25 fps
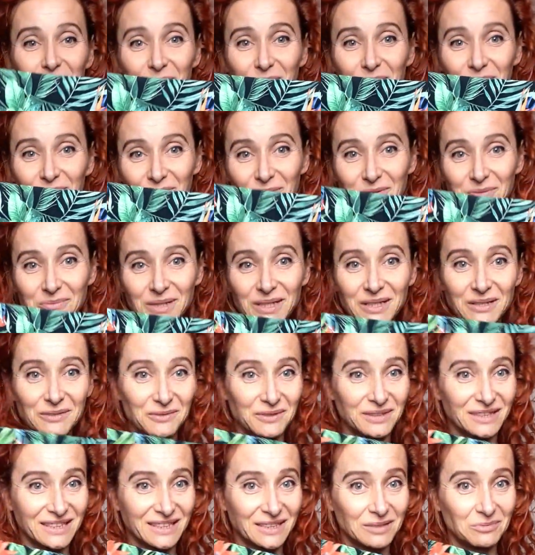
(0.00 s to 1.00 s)
what to make
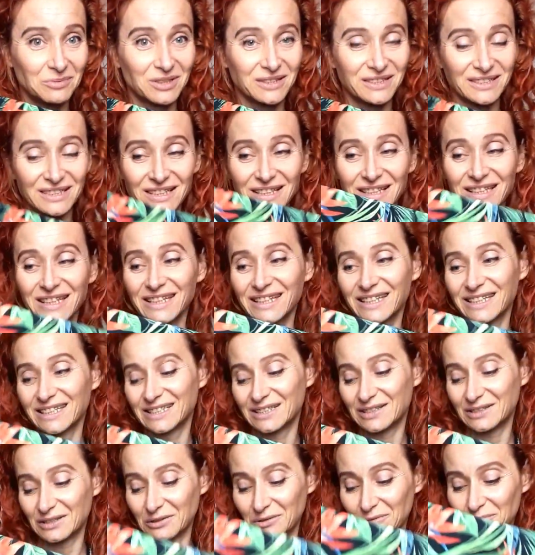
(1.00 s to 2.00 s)
with it because I like it
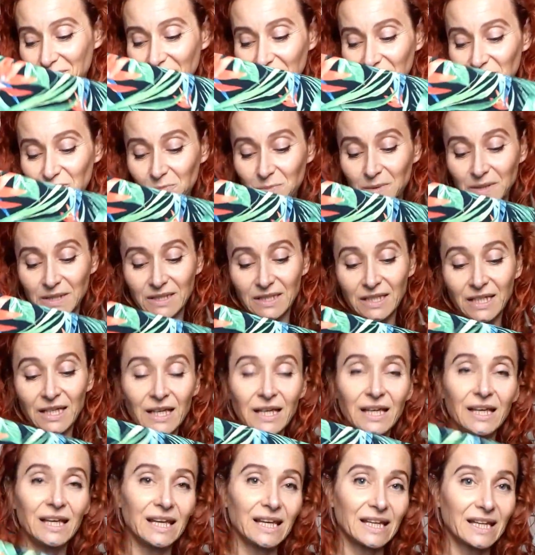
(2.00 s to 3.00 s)
so much. But
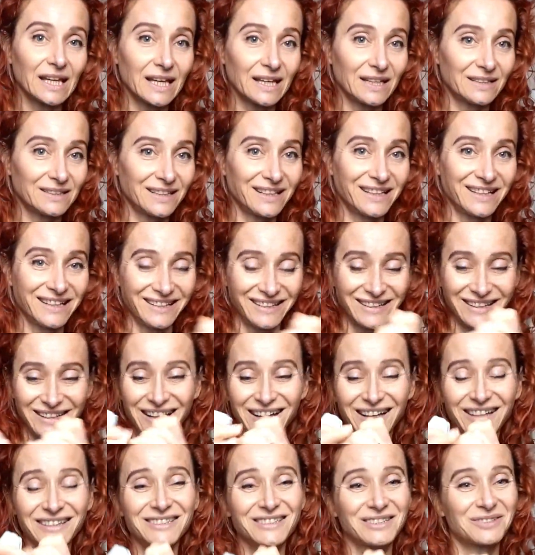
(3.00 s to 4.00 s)
again,
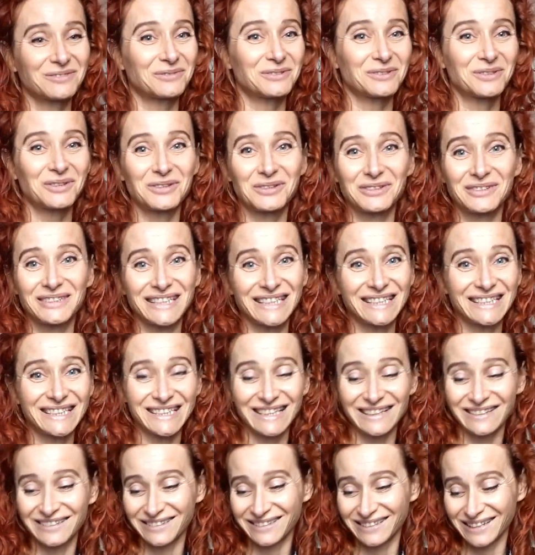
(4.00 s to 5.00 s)
I just want hoodies.
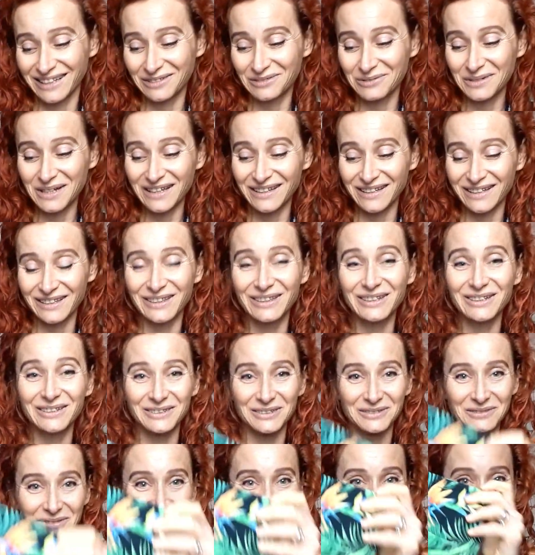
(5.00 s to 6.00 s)
I wear a lot
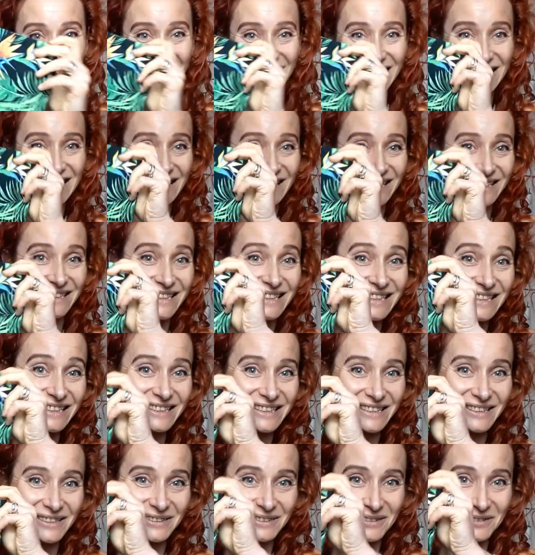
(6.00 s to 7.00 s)
of hoodies. I need
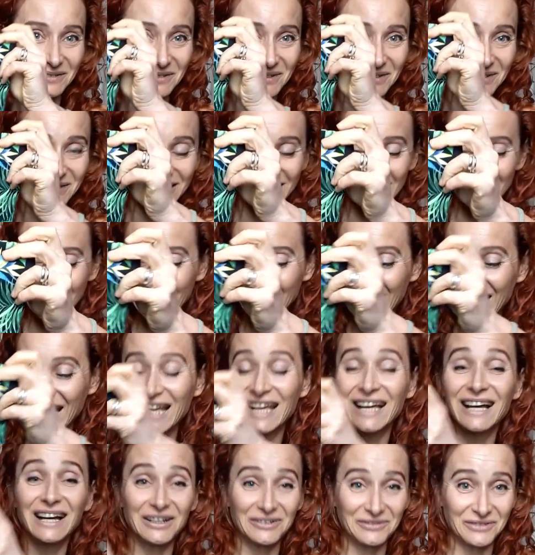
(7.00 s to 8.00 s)
a lot of hoodies.
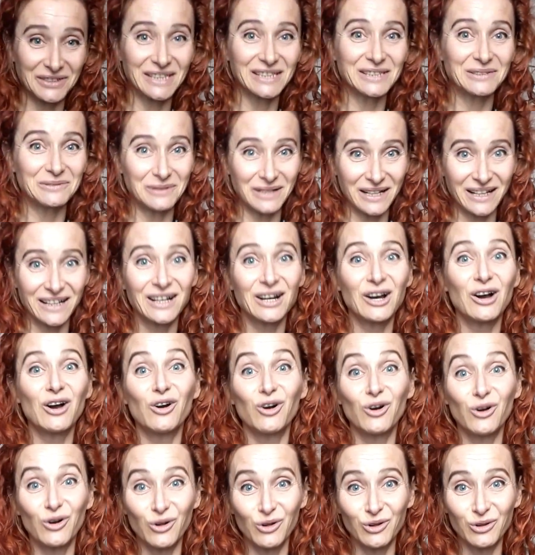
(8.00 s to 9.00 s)
I really wear
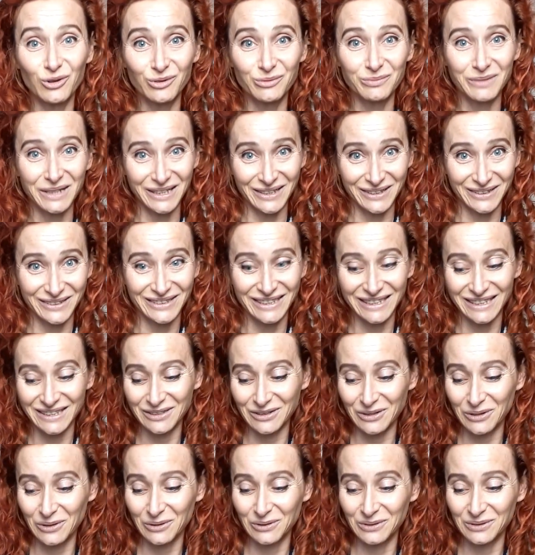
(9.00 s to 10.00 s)
all my hoodies
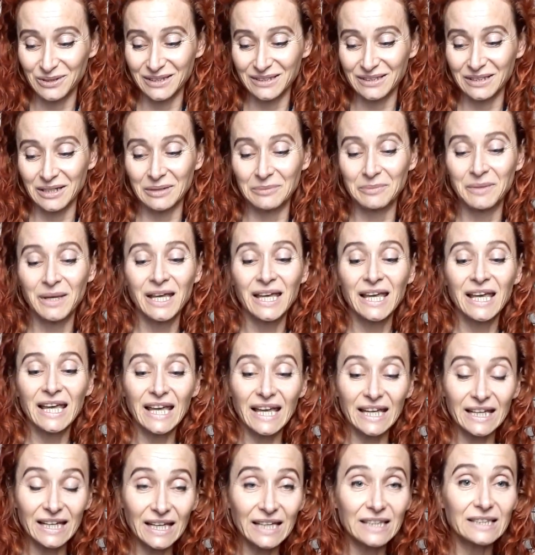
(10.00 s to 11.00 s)
all the time.
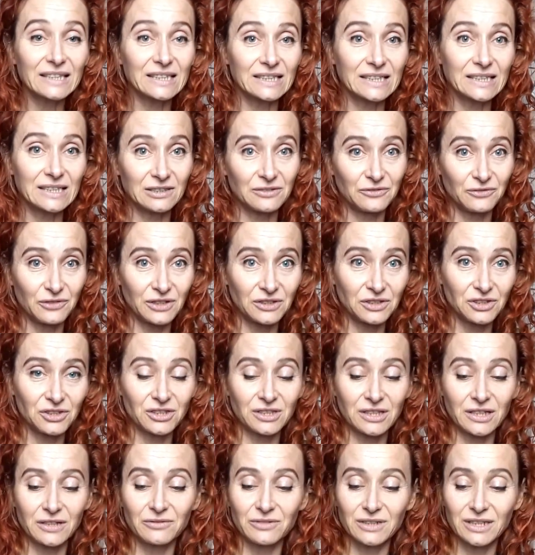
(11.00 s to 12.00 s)
Again, this is
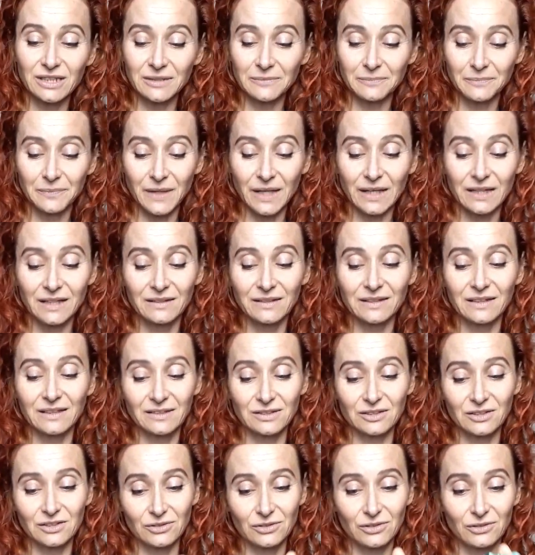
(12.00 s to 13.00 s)
French terry and
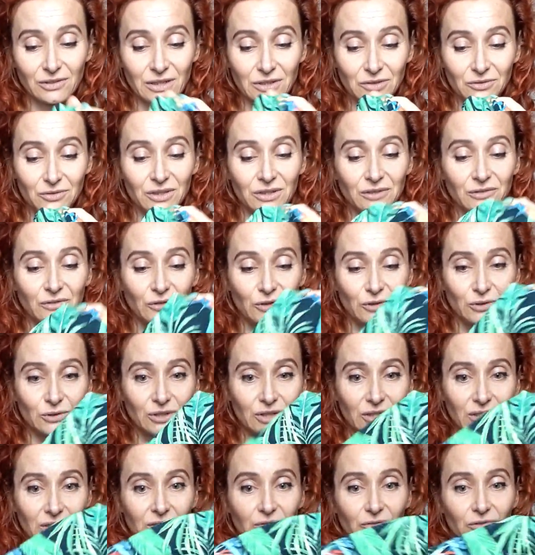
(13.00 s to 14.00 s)
it's
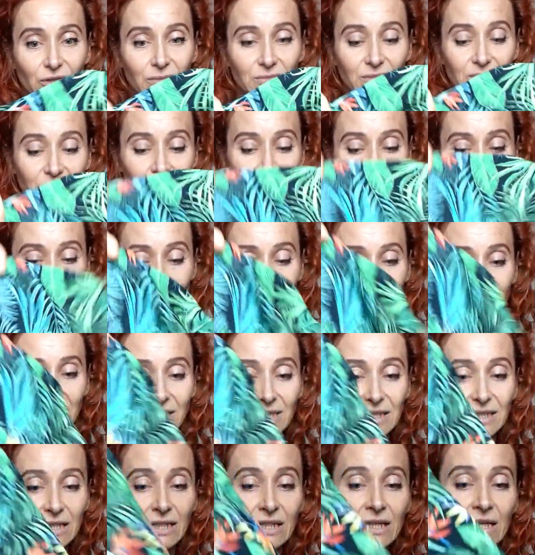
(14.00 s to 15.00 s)
240 grams per
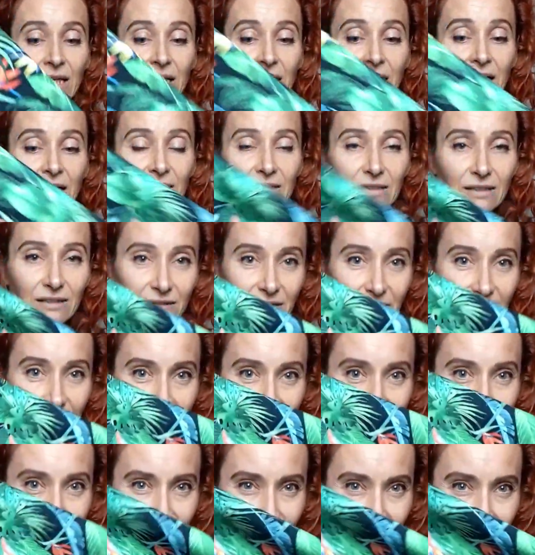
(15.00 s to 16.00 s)
meter. And I think
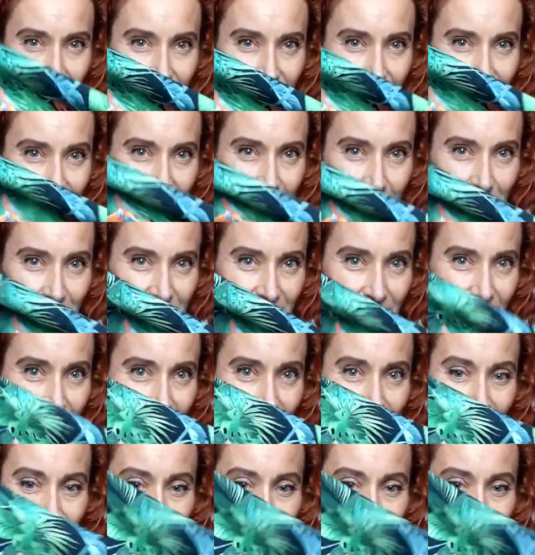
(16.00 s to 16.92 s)
it's got 6% of